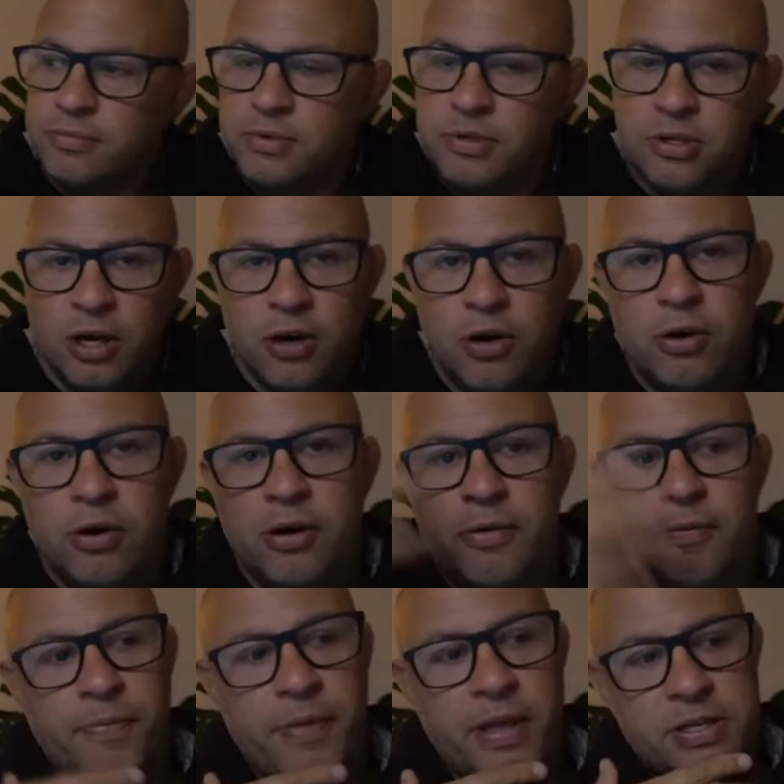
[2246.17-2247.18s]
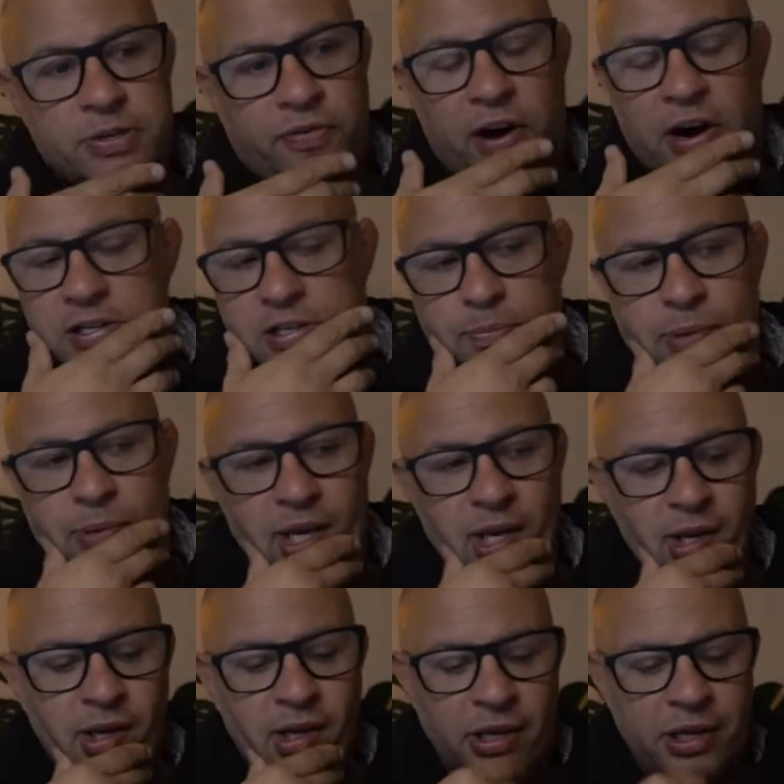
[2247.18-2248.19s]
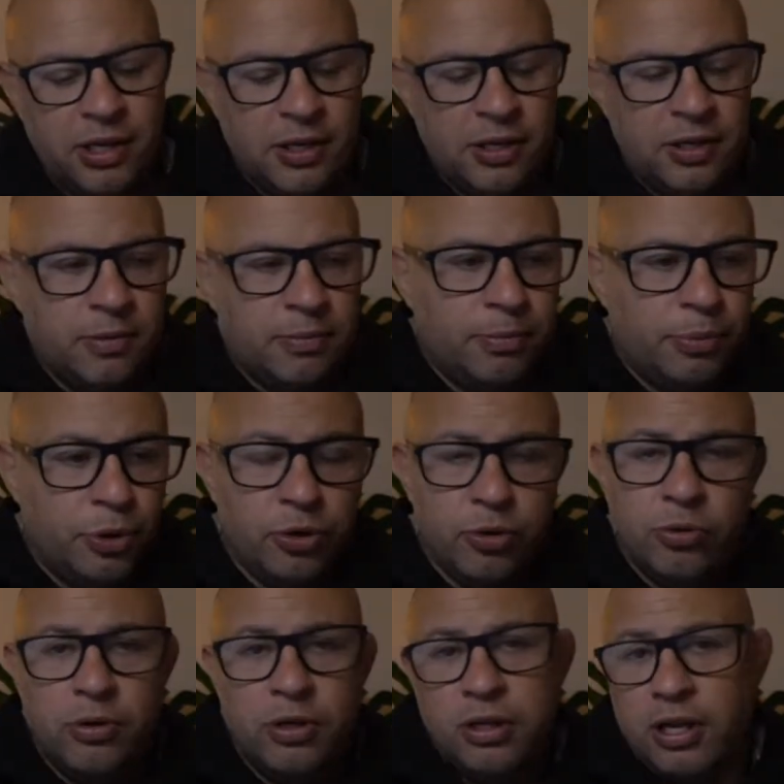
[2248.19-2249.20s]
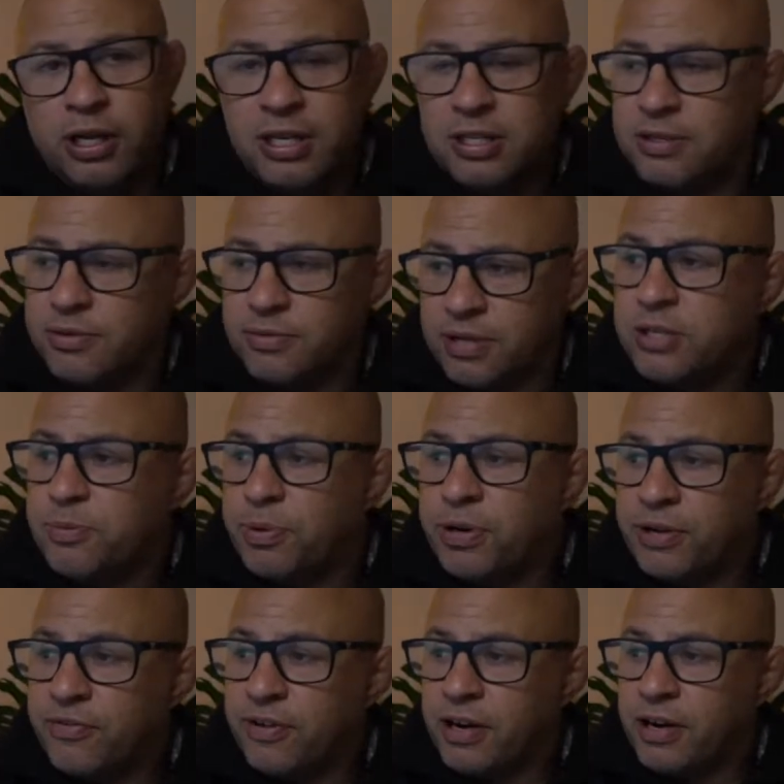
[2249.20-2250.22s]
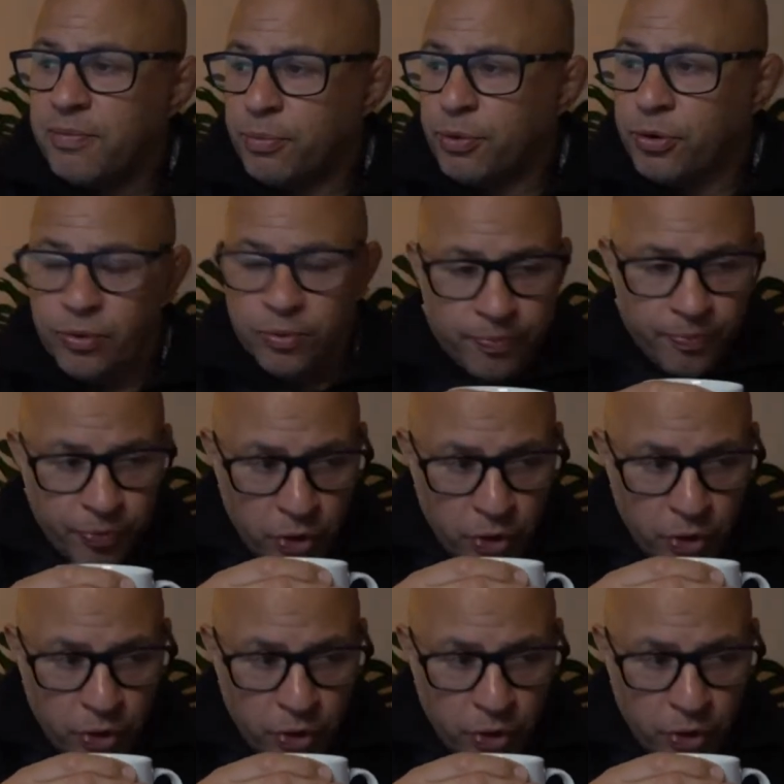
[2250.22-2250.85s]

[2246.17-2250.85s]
So as far as it being brutal, like that's pretty fucking brutal.